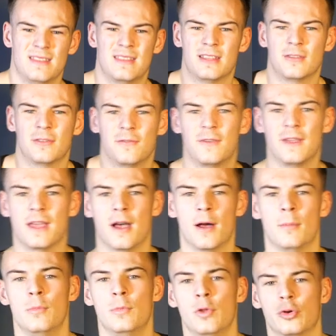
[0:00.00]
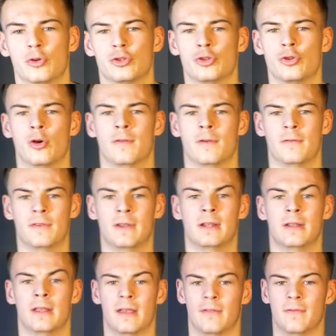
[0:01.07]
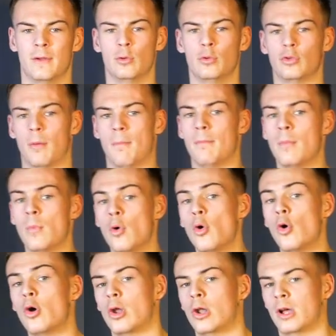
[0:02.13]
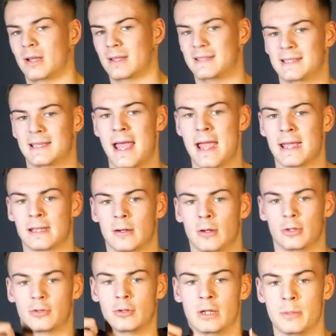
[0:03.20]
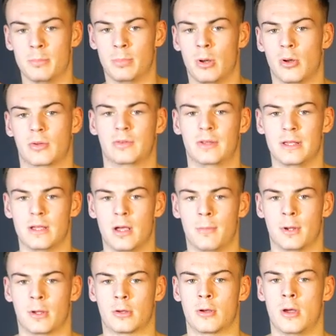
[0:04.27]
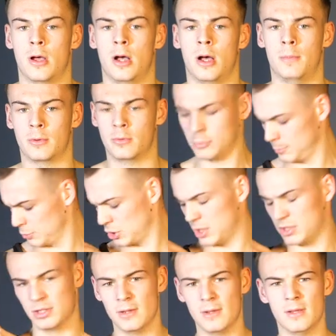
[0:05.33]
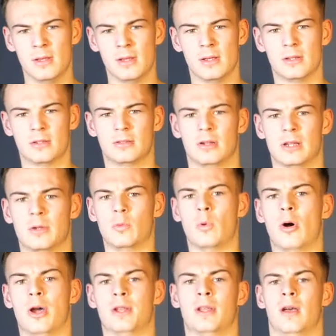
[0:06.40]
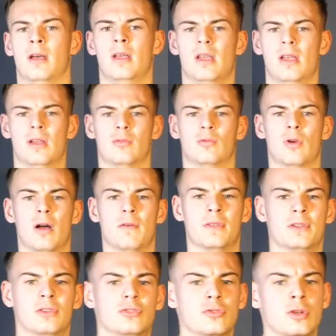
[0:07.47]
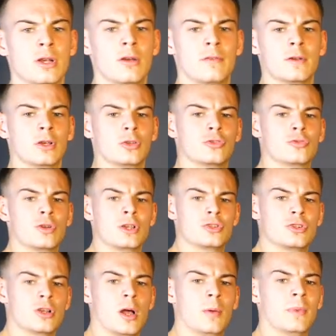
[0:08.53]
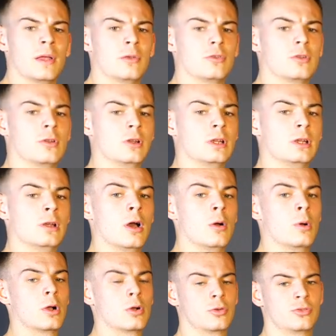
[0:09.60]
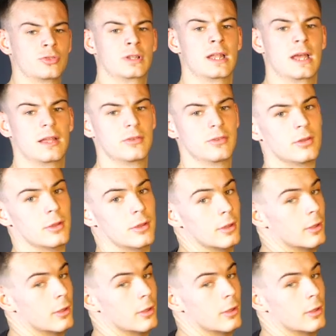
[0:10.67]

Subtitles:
this fit, I'm not sure if I'm feeling it. It feels more like a tank, like slightly boxy, coming up across my chest, slightly wider, rather than a stringer. I feel like a stringer should come down slightly lower across the lats,